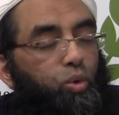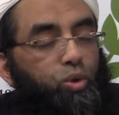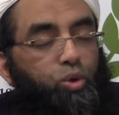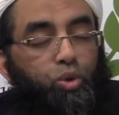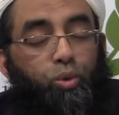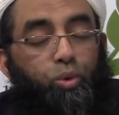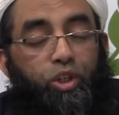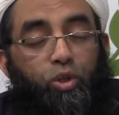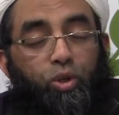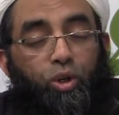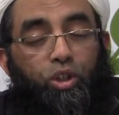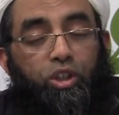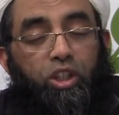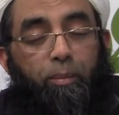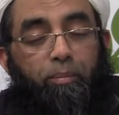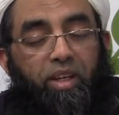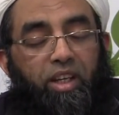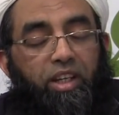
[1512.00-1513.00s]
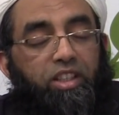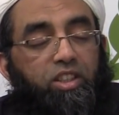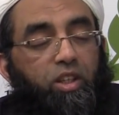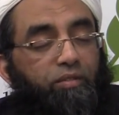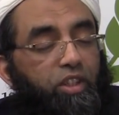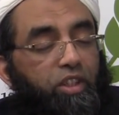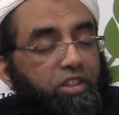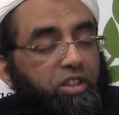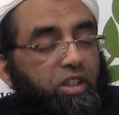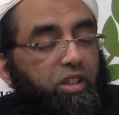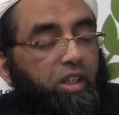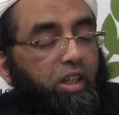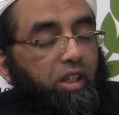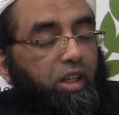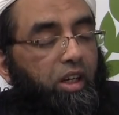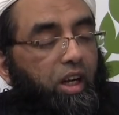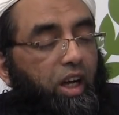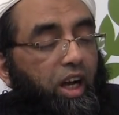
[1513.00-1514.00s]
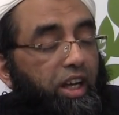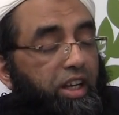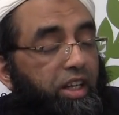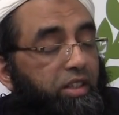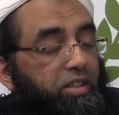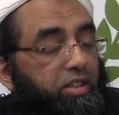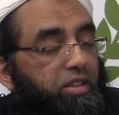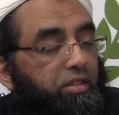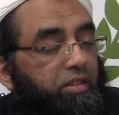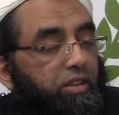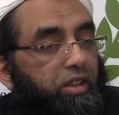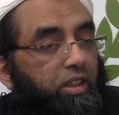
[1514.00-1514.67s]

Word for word: Do you know the meanings of these ayats?